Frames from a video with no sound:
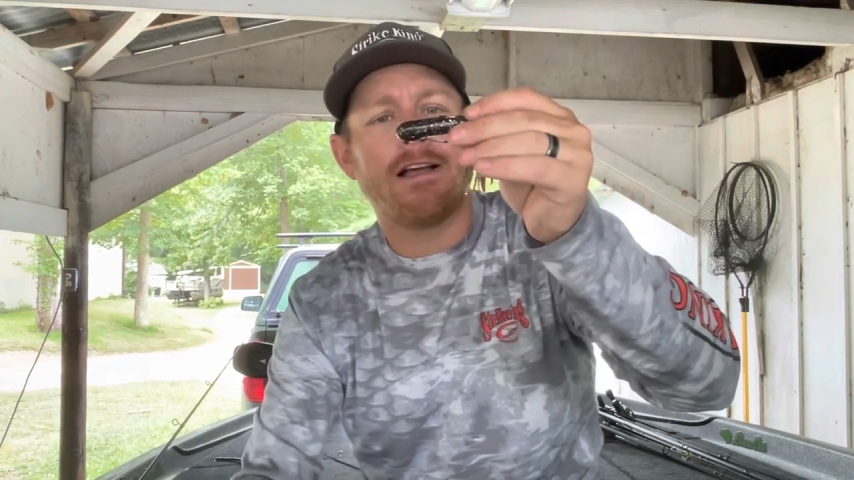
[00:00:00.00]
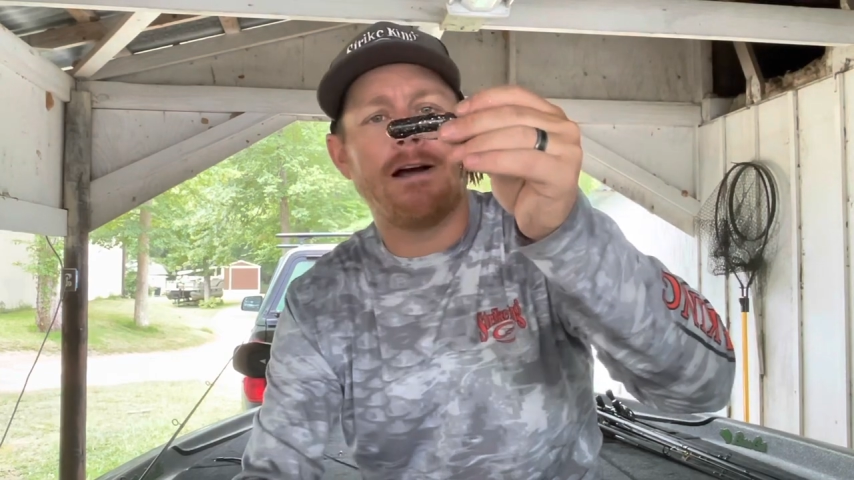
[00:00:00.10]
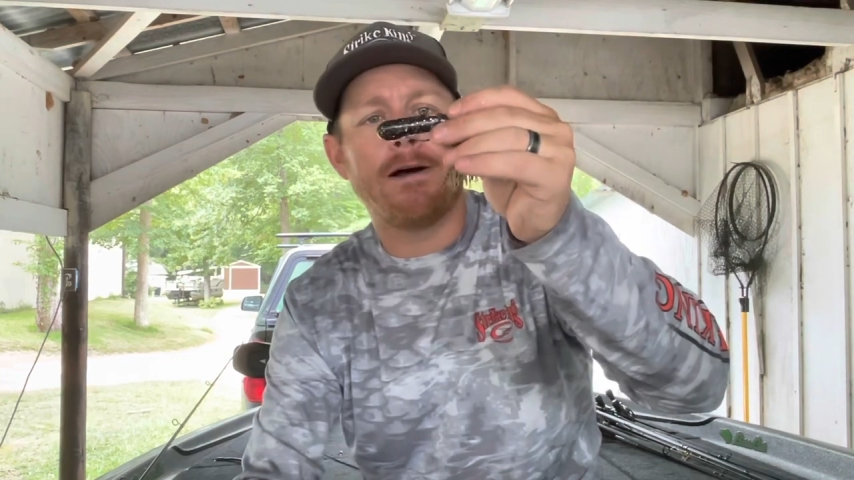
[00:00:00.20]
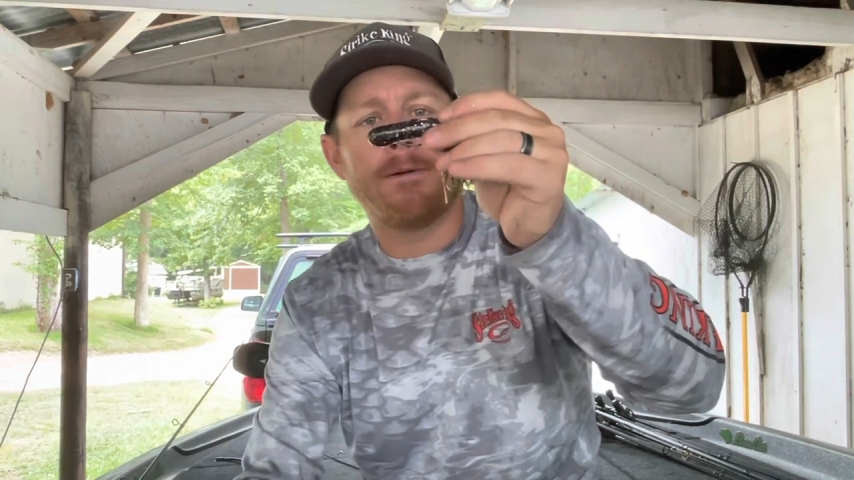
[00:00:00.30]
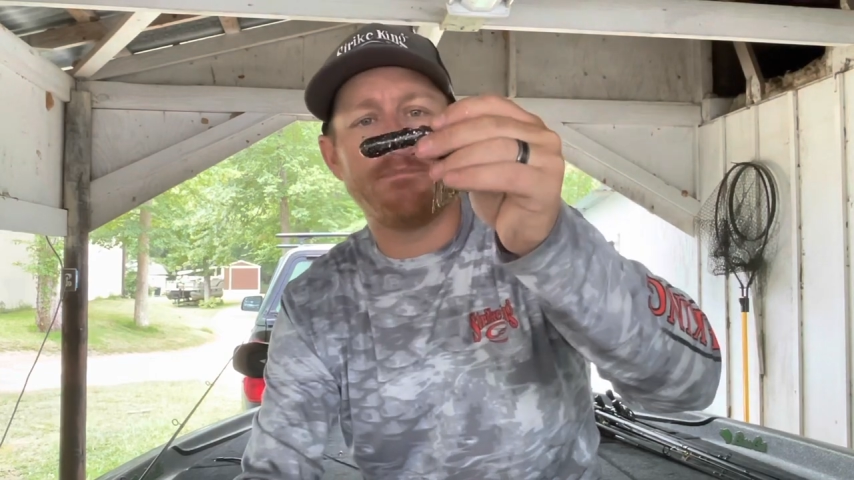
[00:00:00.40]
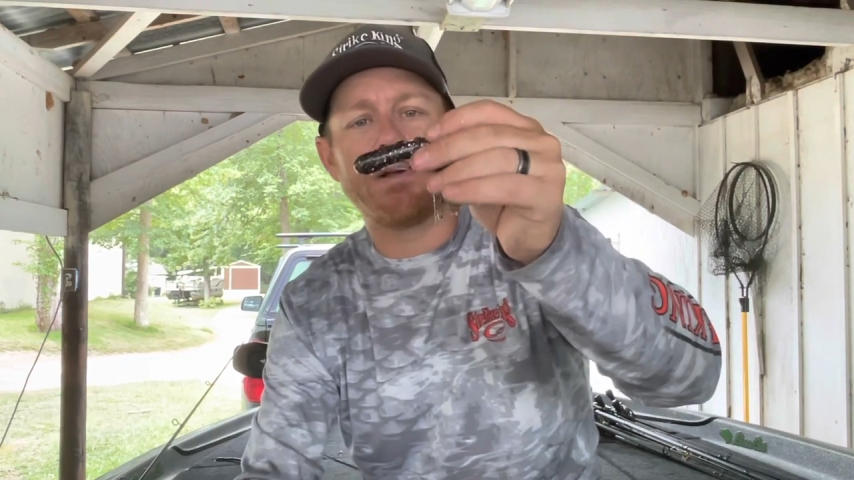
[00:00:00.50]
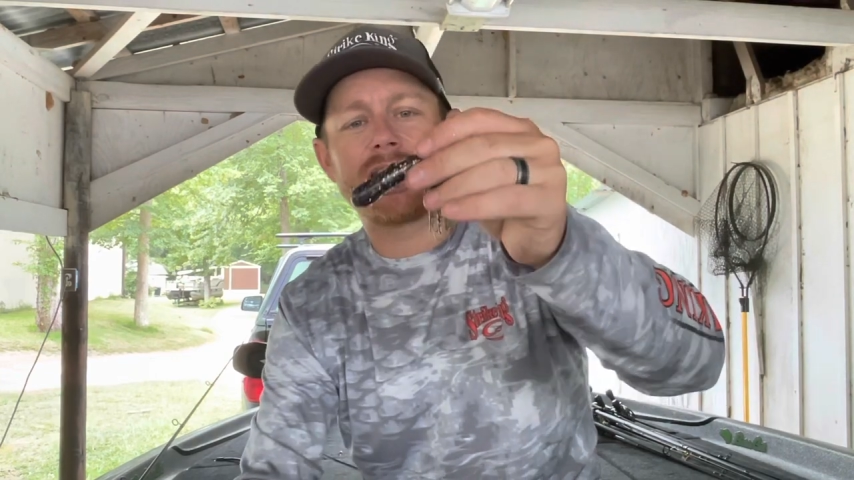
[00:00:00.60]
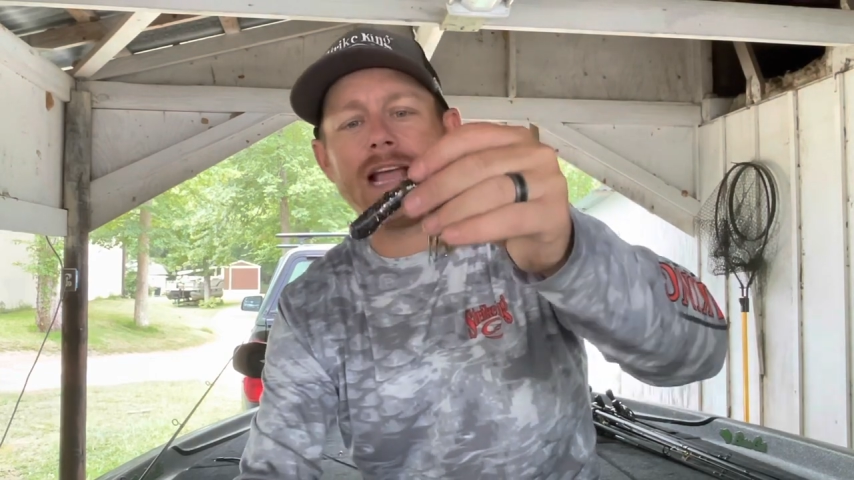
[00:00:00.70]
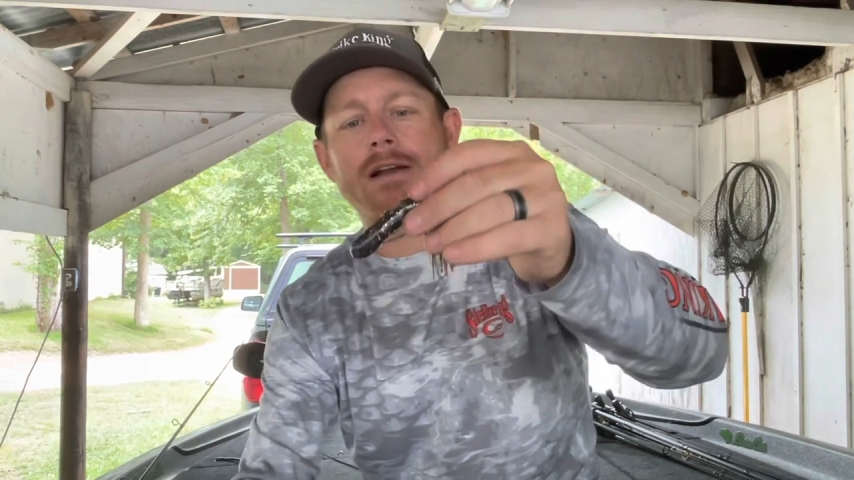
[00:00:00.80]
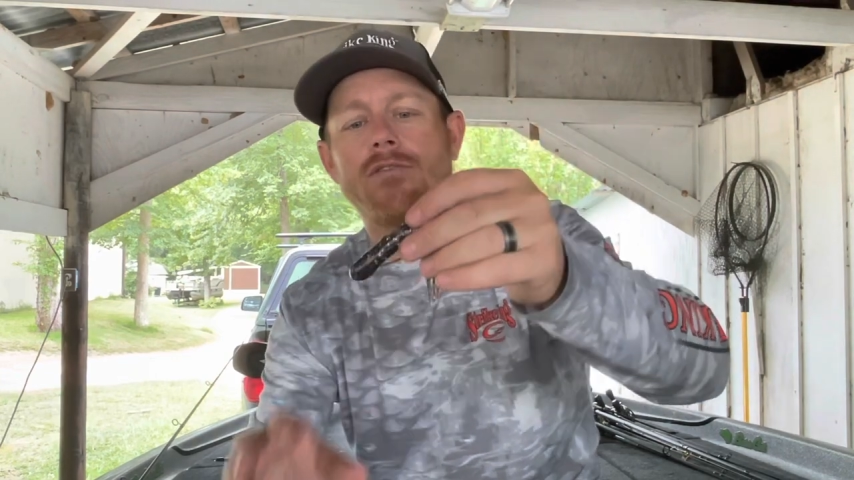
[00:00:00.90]
Uh, but
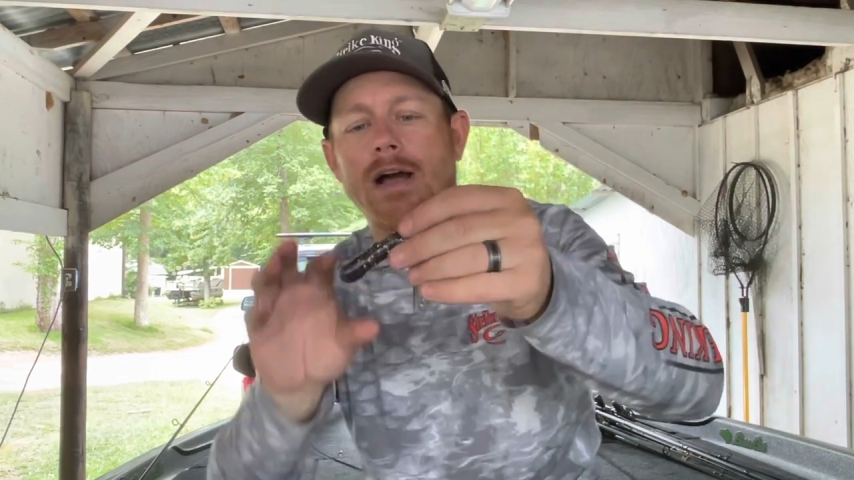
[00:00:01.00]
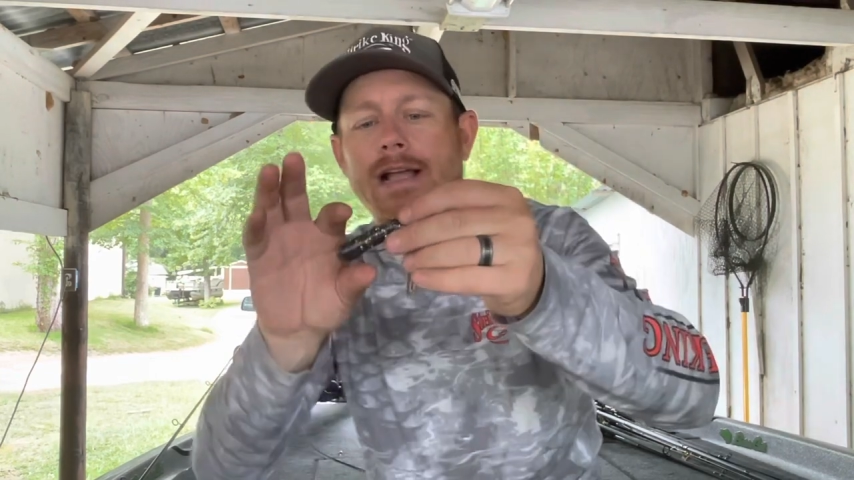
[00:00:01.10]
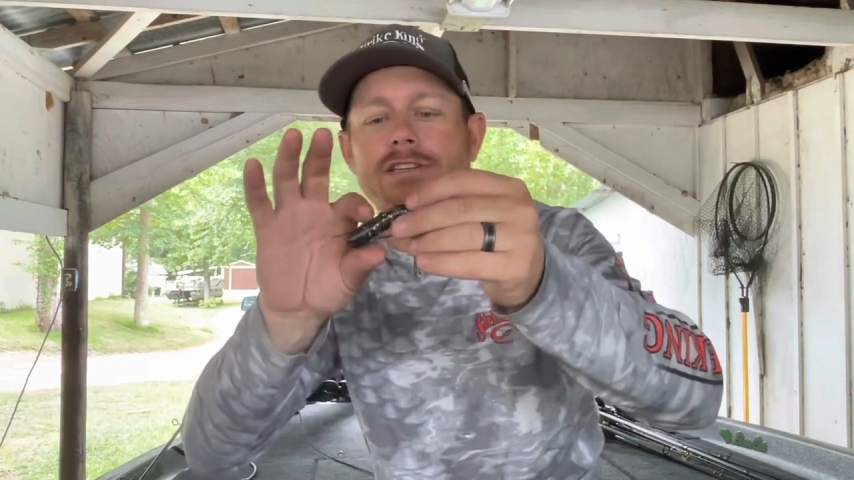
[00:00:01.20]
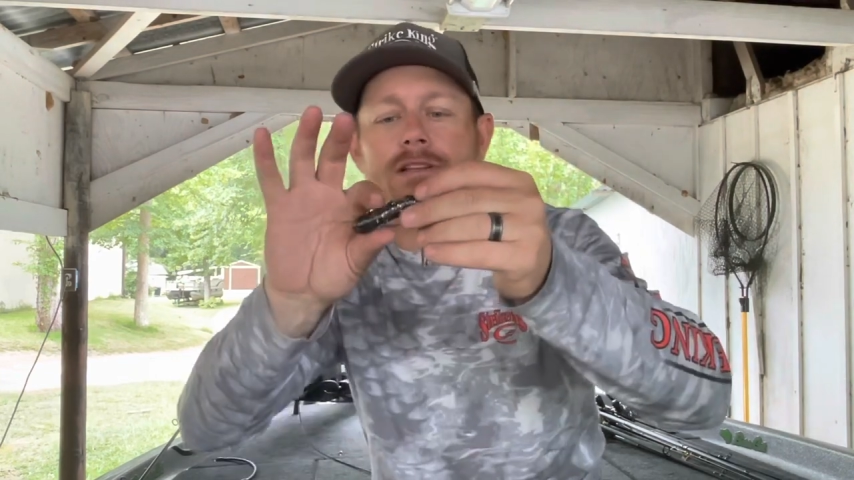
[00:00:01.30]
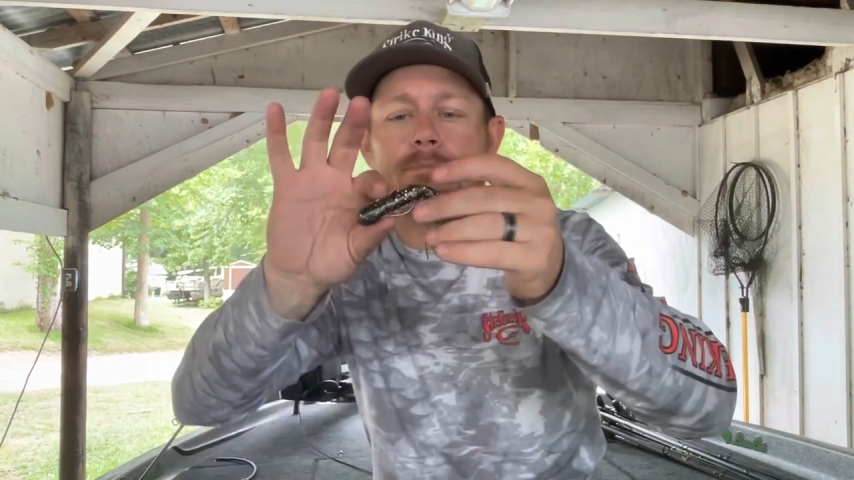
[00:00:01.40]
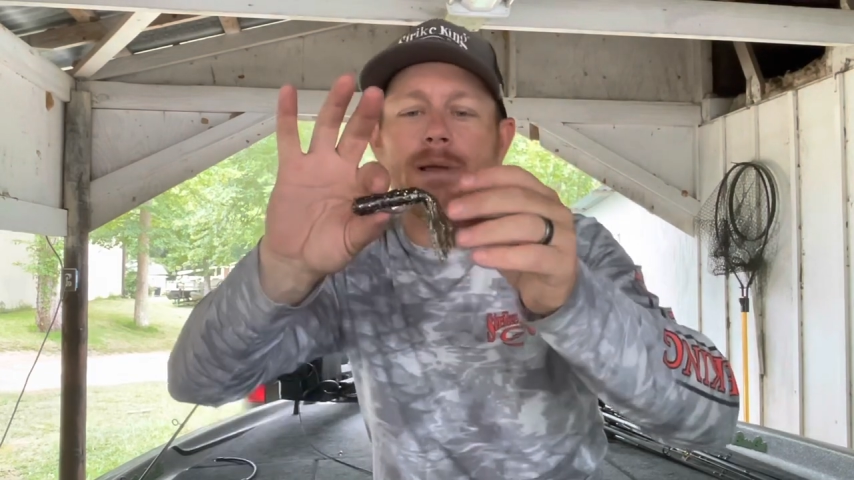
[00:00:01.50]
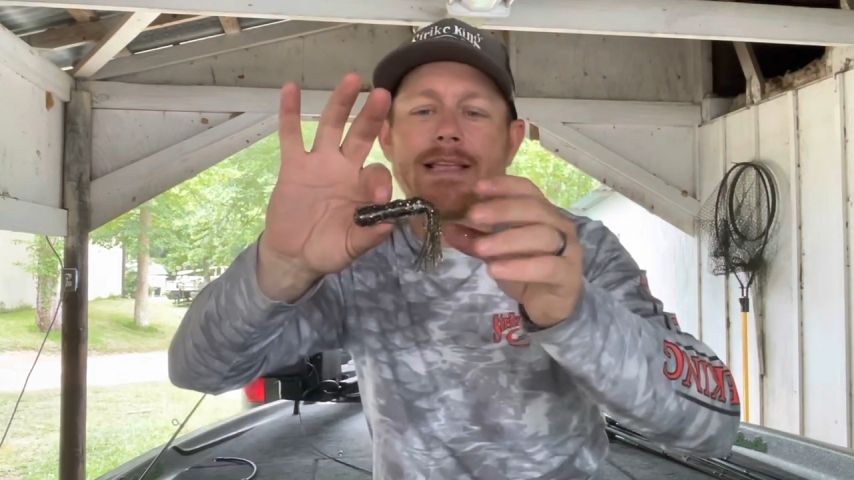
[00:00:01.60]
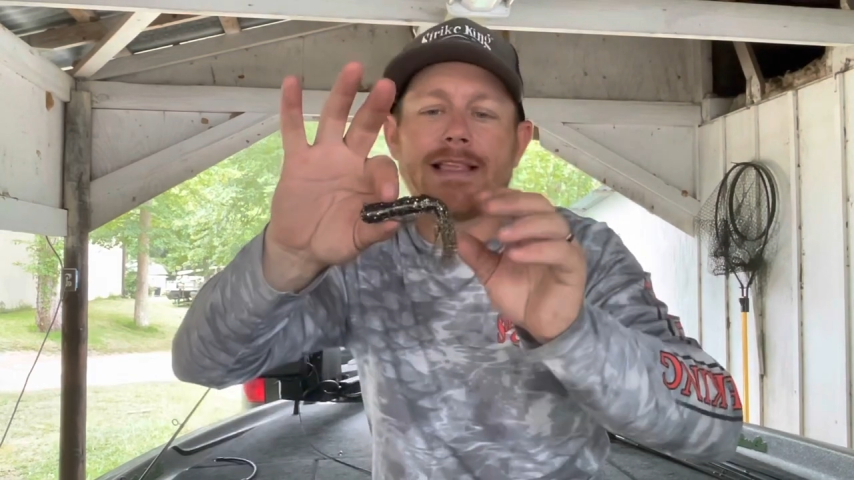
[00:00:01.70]
that'll actually make